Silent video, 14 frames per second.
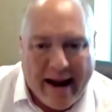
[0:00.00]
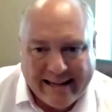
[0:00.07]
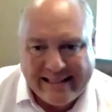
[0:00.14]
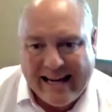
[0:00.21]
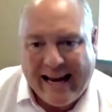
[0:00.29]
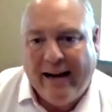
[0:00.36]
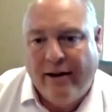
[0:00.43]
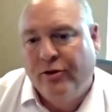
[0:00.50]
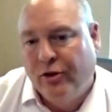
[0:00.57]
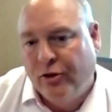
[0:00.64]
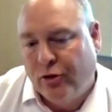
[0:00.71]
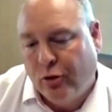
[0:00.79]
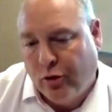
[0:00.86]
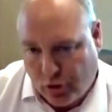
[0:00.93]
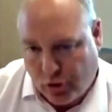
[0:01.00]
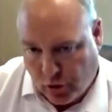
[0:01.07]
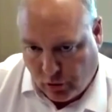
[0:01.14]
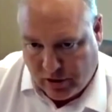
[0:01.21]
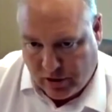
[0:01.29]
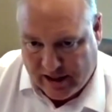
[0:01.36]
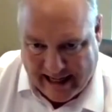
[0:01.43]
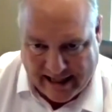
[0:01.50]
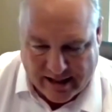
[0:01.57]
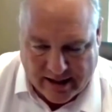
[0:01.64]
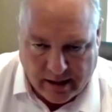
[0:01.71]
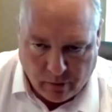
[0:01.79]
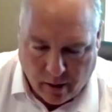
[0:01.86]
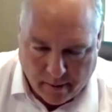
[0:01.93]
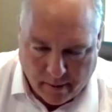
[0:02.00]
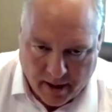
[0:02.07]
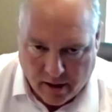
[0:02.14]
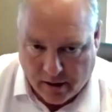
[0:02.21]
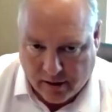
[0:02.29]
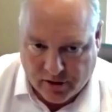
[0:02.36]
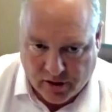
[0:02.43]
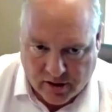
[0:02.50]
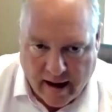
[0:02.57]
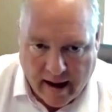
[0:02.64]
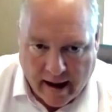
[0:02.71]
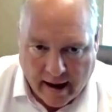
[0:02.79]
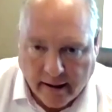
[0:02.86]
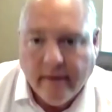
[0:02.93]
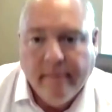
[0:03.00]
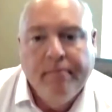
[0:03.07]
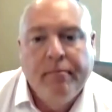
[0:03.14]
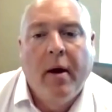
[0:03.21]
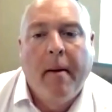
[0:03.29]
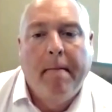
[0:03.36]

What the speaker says: back down to sort of 260 where we are today.